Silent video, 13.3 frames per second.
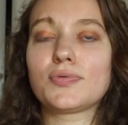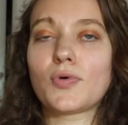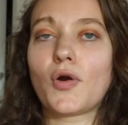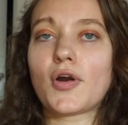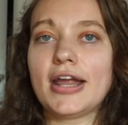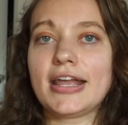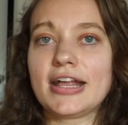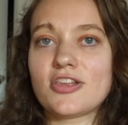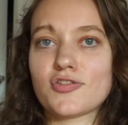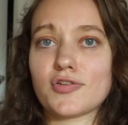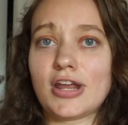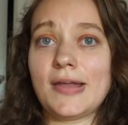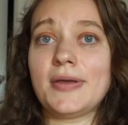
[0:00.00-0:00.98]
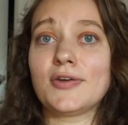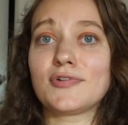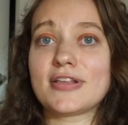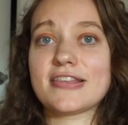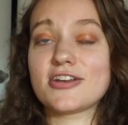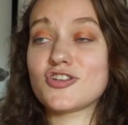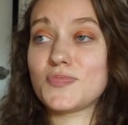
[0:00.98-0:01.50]
roaring and screaming
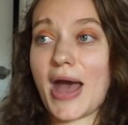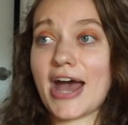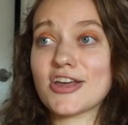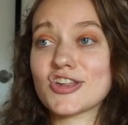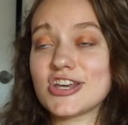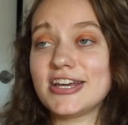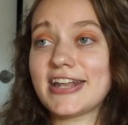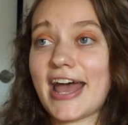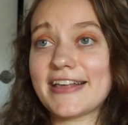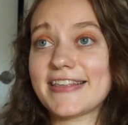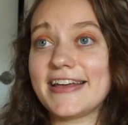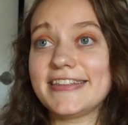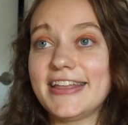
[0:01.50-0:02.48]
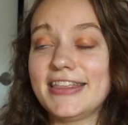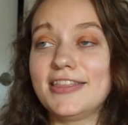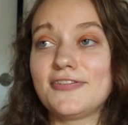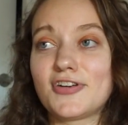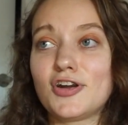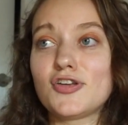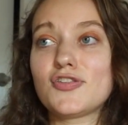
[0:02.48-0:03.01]
with such passion as I did the
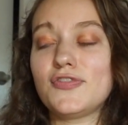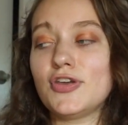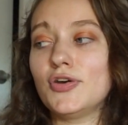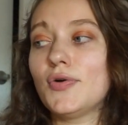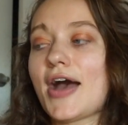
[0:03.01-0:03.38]
first few,